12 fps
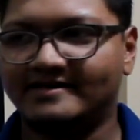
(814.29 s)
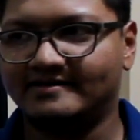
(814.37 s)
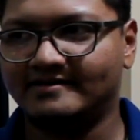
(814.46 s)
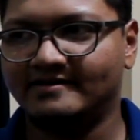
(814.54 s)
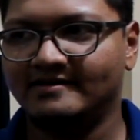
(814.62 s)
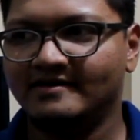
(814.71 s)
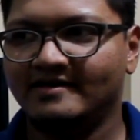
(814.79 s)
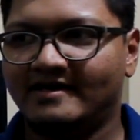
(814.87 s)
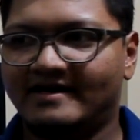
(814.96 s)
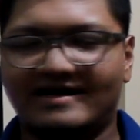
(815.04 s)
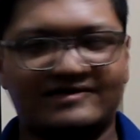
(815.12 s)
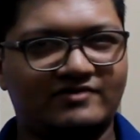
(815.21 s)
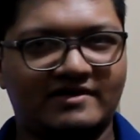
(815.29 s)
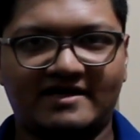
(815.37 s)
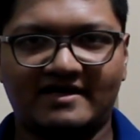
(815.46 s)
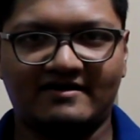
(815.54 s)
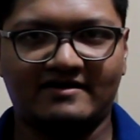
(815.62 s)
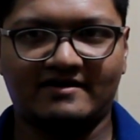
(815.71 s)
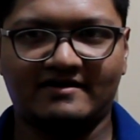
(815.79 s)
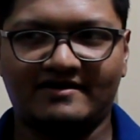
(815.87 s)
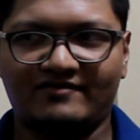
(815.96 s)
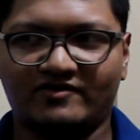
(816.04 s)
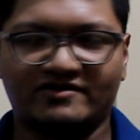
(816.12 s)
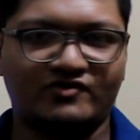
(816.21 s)
and it actually gave
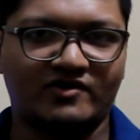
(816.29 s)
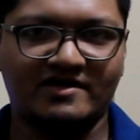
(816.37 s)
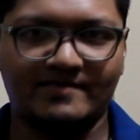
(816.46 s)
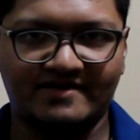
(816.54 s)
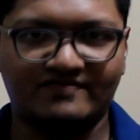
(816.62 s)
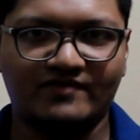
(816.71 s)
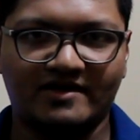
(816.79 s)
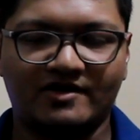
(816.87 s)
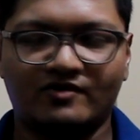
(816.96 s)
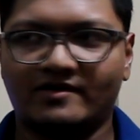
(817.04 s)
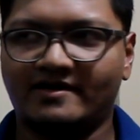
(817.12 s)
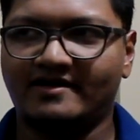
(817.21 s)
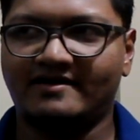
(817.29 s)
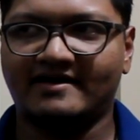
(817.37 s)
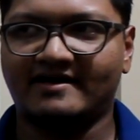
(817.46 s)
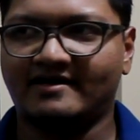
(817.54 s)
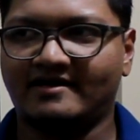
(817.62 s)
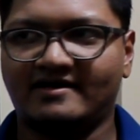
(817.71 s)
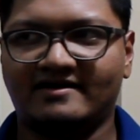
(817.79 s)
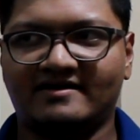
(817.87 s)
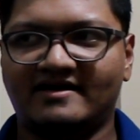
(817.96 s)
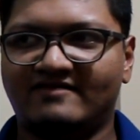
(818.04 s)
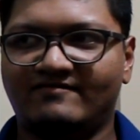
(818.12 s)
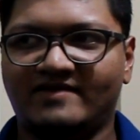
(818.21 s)
it was a 20 minutes video, and it
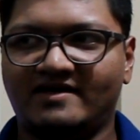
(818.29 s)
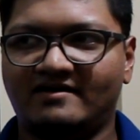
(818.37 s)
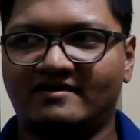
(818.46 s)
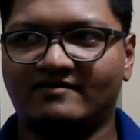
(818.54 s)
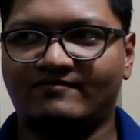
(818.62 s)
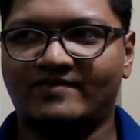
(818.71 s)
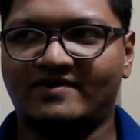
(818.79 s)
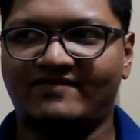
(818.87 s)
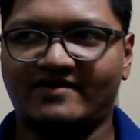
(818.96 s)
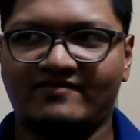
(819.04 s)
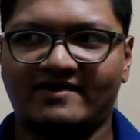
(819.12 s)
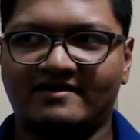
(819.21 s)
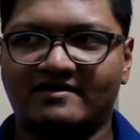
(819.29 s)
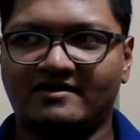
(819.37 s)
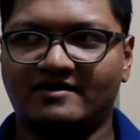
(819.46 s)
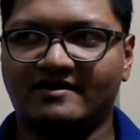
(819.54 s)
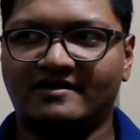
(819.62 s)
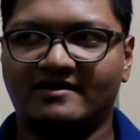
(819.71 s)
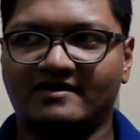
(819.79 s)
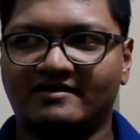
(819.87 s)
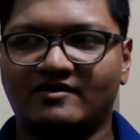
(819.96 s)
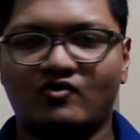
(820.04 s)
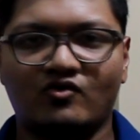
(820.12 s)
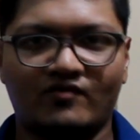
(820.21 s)
gave me the perfect in
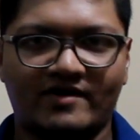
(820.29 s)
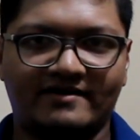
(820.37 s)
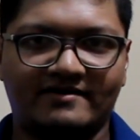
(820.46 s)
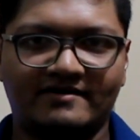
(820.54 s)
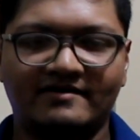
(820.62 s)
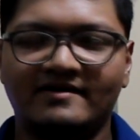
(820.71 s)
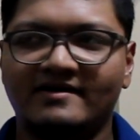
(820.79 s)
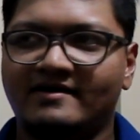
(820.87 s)
the whole render